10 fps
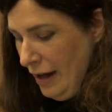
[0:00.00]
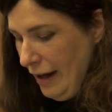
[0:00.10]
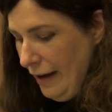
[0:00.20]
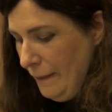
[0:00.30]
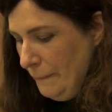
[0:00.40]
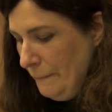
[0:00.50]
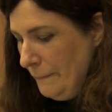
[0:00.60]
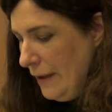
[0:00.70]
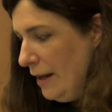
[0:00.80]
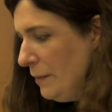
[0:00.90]

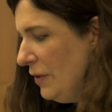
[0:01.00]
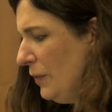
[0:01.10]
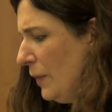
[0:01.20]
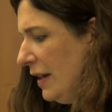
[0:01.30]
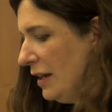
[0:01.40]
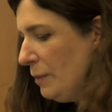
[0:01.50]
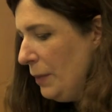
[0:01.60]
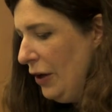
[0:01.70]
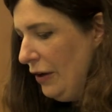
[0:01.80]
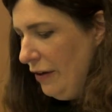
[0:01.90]
And I'm going to read
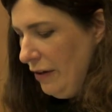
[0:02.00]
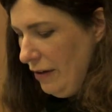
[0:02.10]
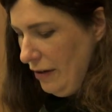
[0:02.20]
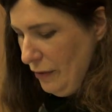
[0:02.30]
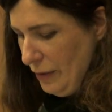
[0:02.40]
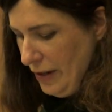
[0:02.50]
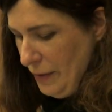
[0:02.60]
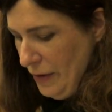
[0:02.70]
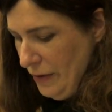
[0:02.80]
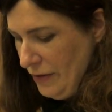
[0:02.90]
part of what I
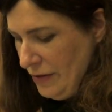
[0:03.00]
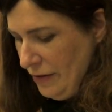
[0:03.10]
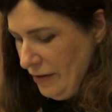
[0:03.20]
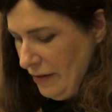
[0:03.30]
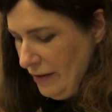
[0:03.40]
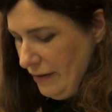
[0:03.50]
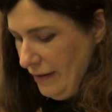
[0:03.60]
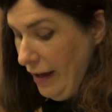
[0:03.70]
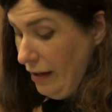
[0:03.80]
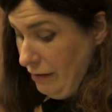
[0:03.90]
wrote
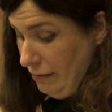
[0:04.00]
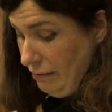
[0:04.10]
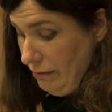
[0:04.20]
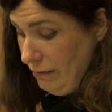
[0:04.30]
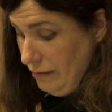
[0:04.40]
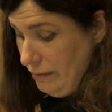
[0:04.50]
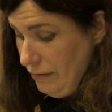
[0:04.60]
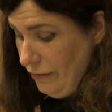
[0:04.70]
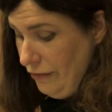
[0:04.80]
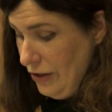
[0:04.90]
then
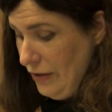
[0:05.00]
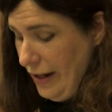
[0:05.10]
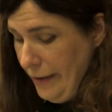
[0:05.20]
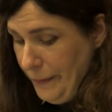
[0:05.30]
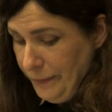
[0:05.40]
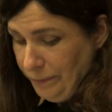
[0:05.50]
for you now.